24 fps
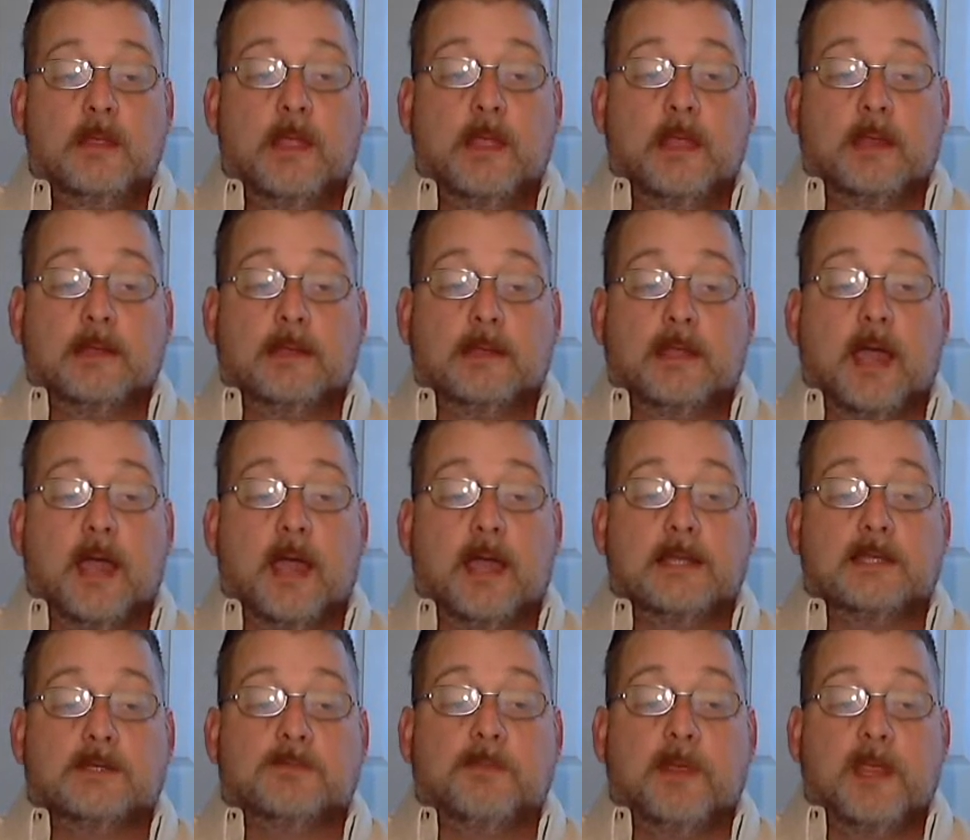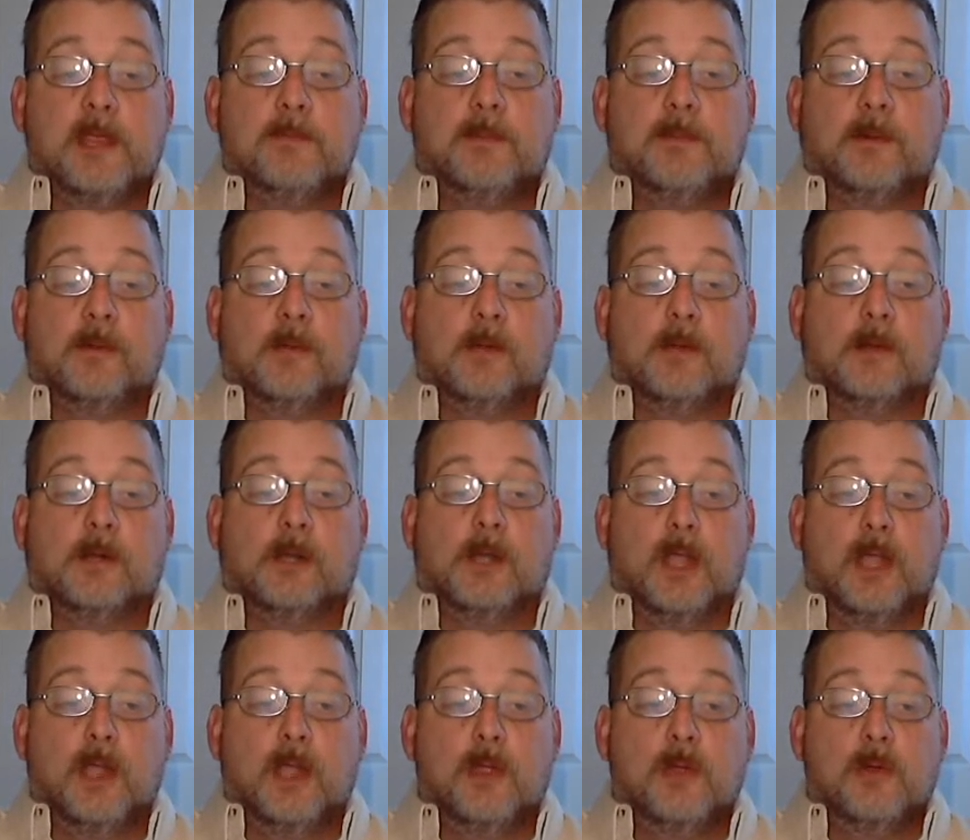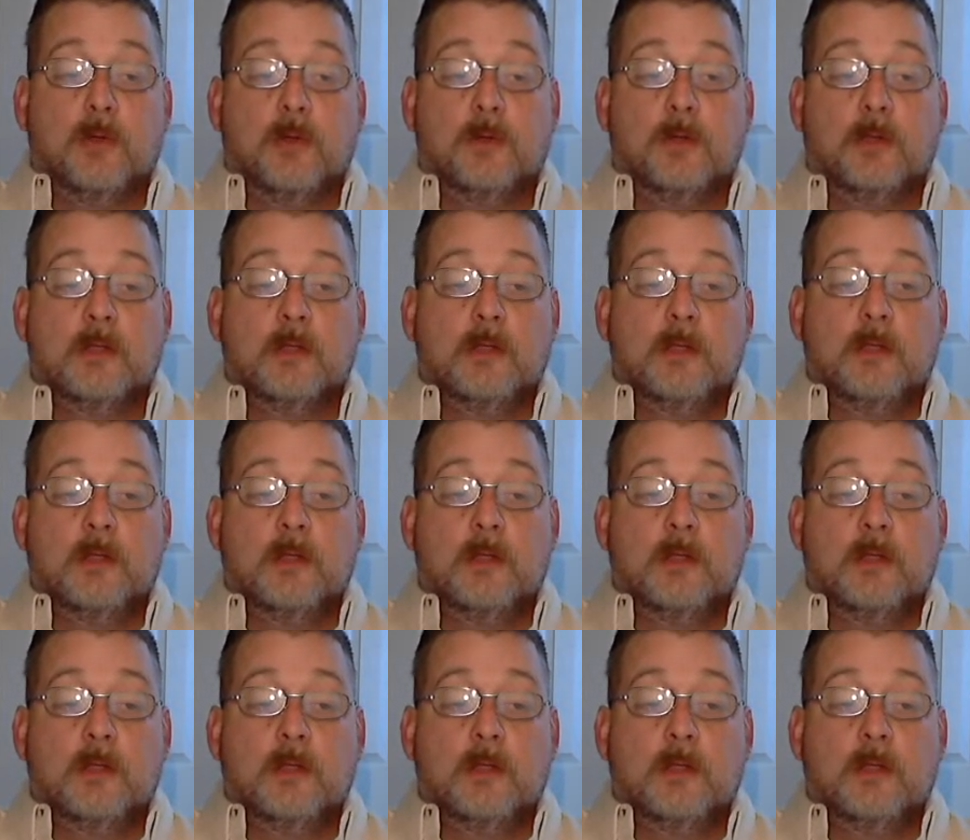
And God's people alone